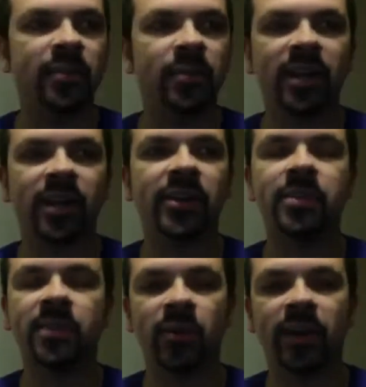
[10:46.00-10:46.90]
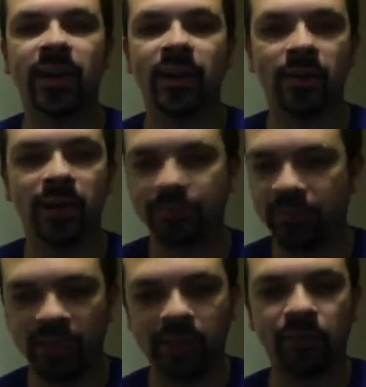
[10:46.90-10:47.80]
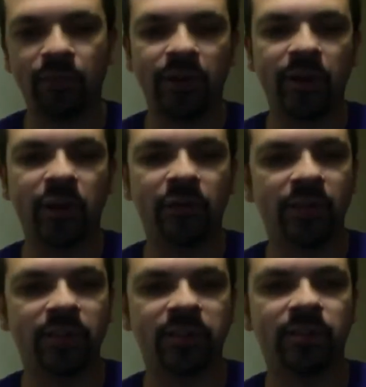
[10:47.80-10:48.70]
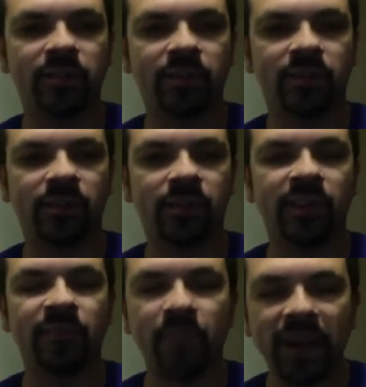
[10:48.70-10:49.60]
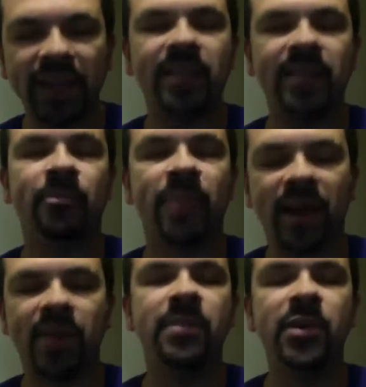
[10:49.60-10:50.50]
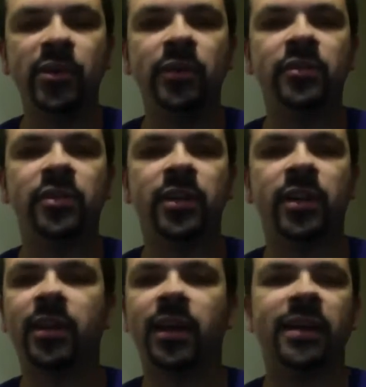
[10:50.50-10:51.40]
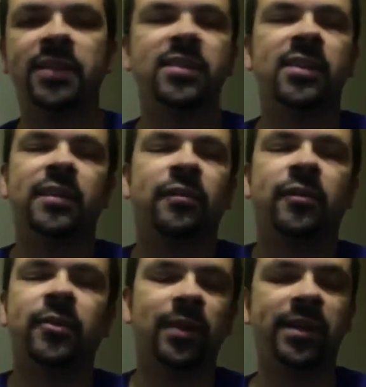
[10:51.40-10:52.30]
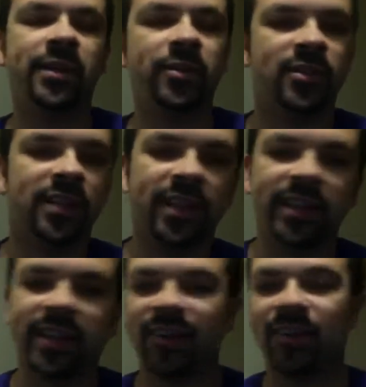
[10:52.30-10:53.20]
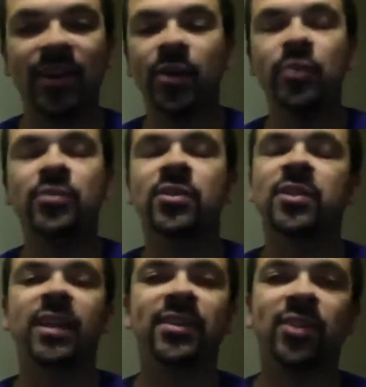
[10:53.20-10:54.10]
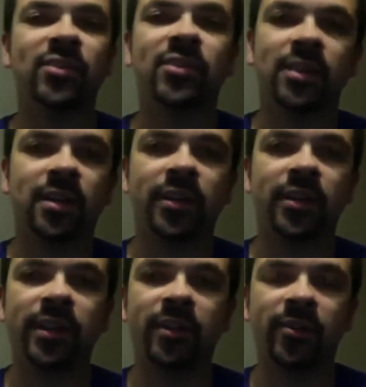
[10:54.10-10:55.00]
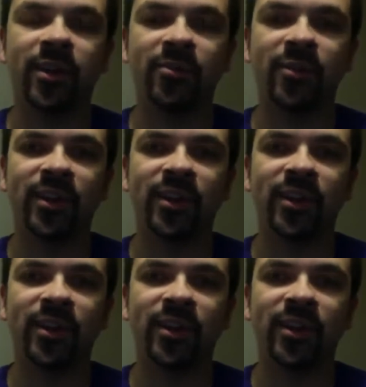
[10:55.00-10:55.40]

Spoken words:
Ricardo Moreira, you know, the front office have made better moves. You know, like this is a different Orlando City now. Who's to say Dodson can't hit the ground running?